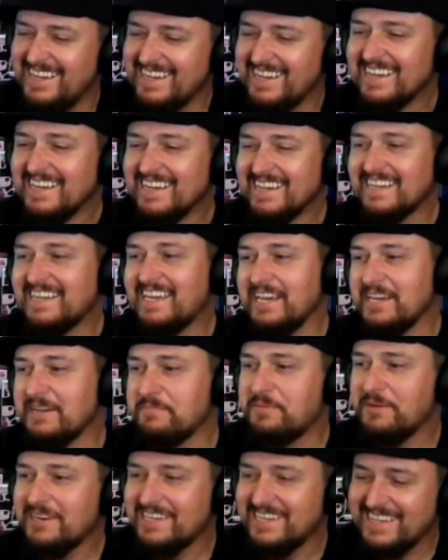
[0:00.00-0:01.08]

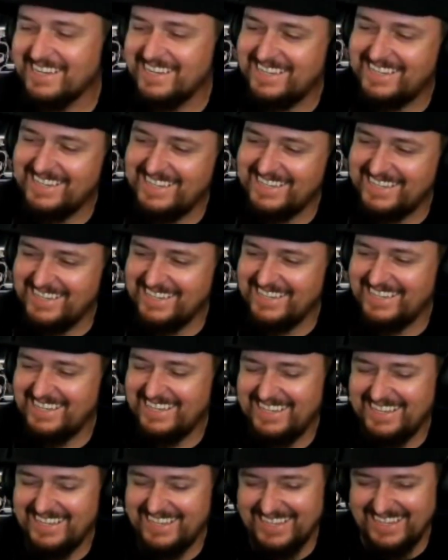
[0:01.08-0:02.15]

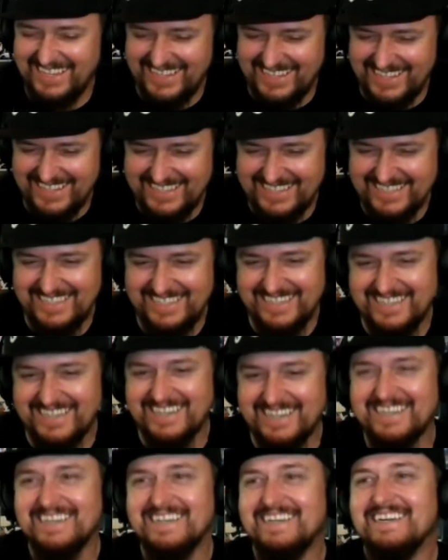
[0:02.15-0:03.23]

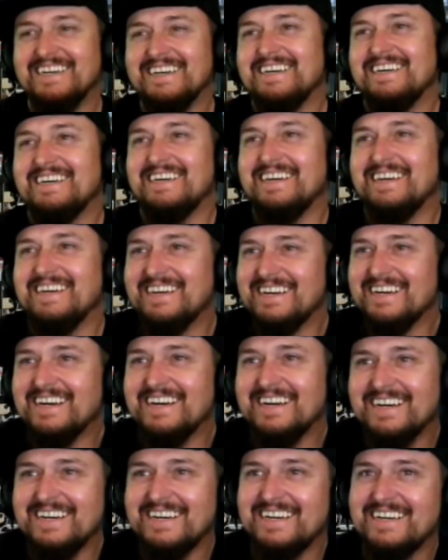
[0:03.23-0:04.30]

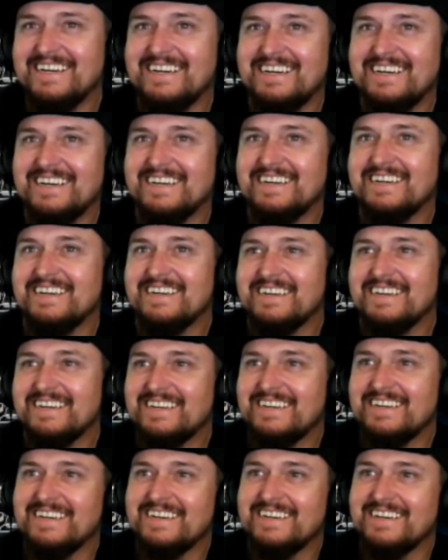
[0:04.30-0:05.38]

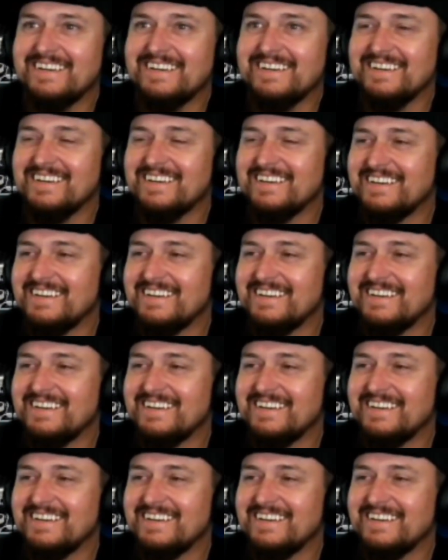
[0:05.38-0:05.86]
This person isn't speaking.